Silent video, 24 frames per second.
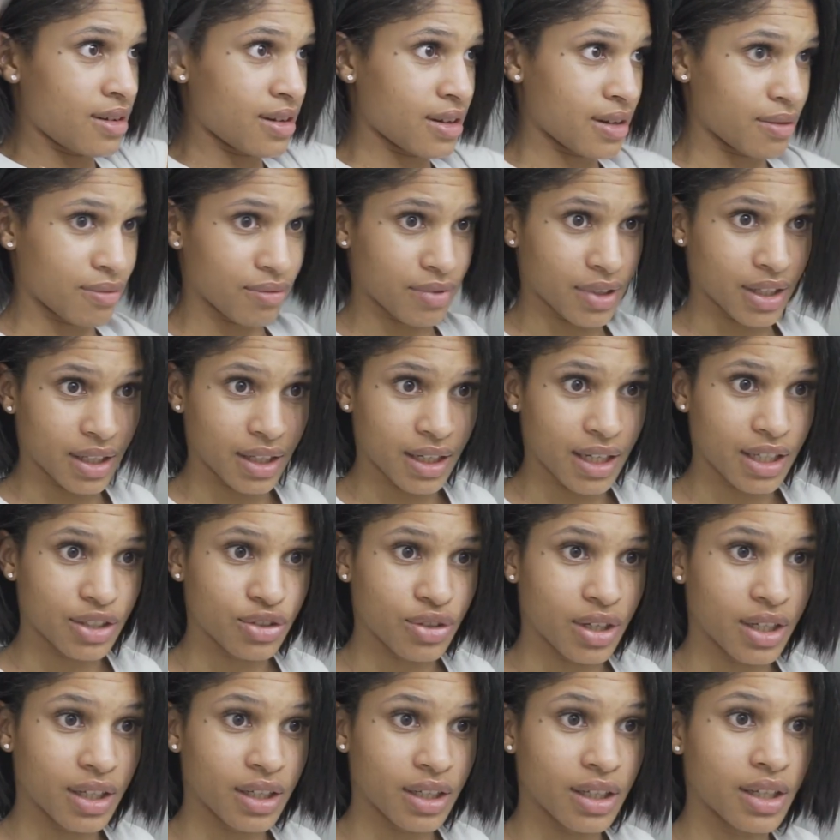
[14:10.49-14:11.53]
I'm really not
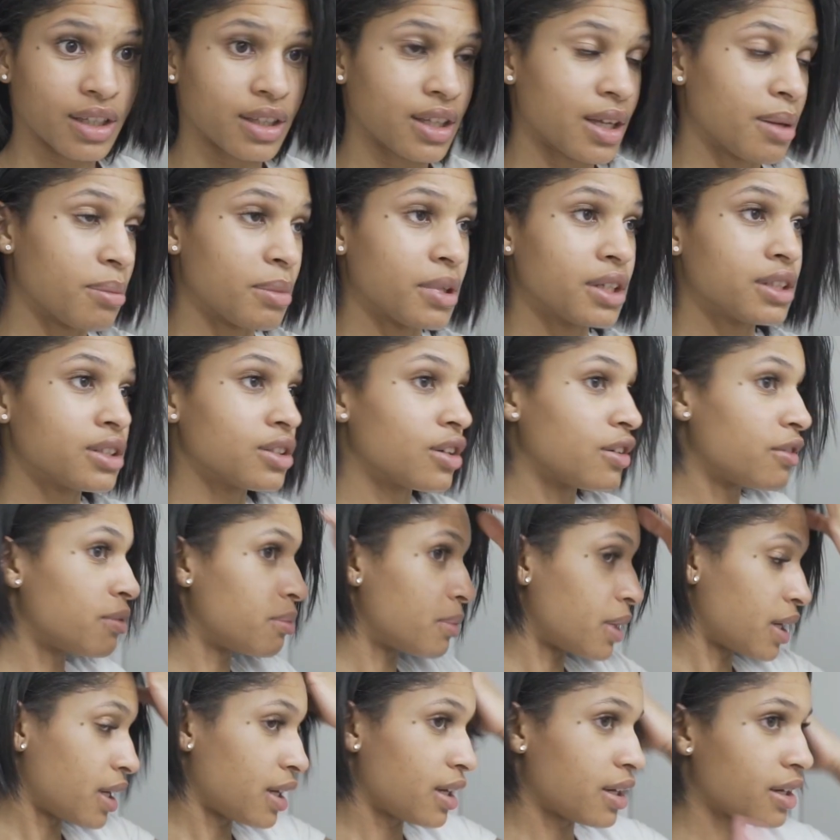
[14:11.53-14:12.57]
trying to cut that much off
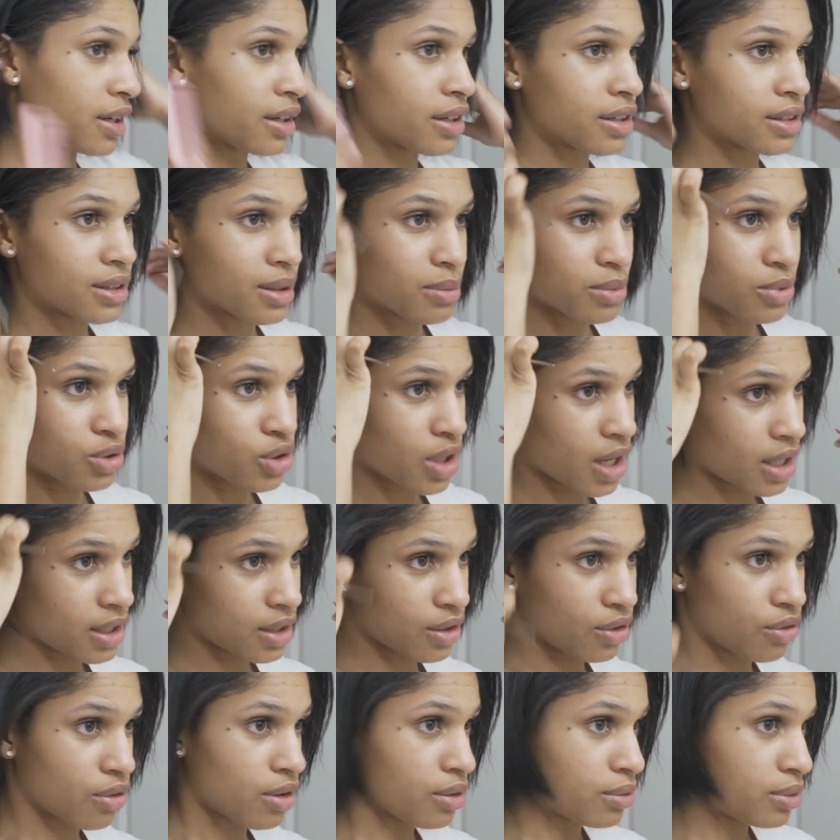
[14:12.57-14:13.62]
my hair because I'm trying to
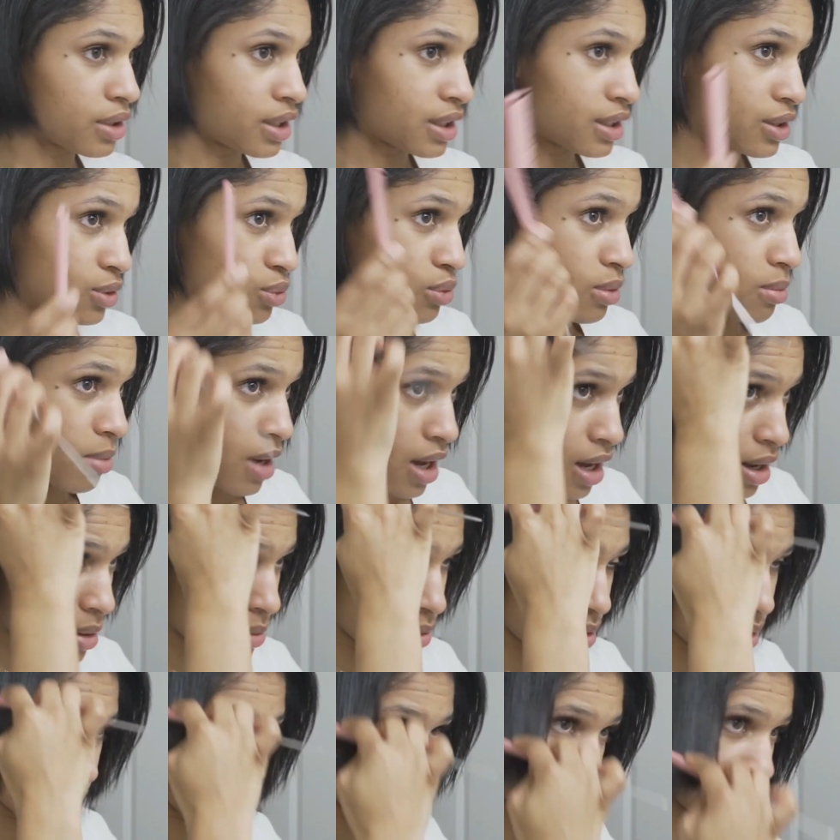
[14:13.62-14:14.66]
grow it into a bob,
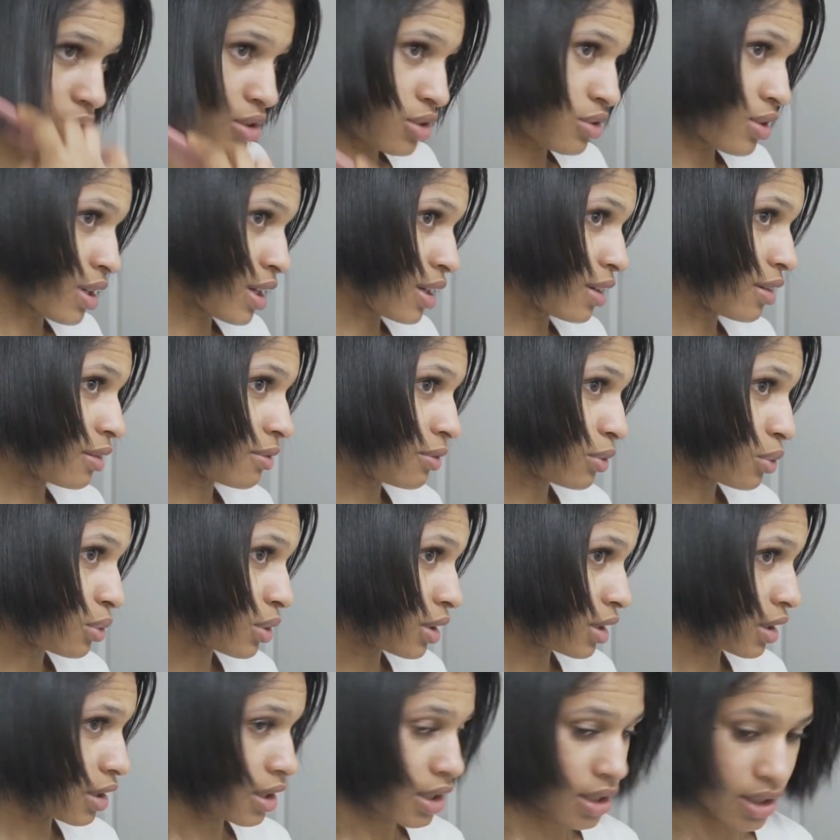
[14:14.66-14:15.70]
so I'm just trying to
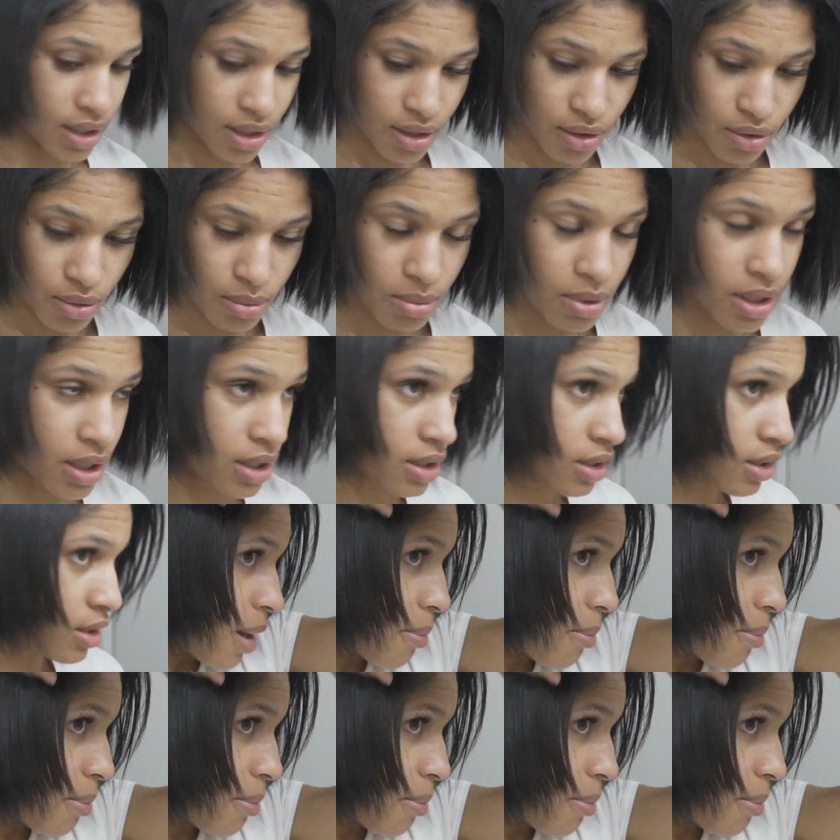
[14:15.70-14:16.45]
avoid cutting a whole bunch.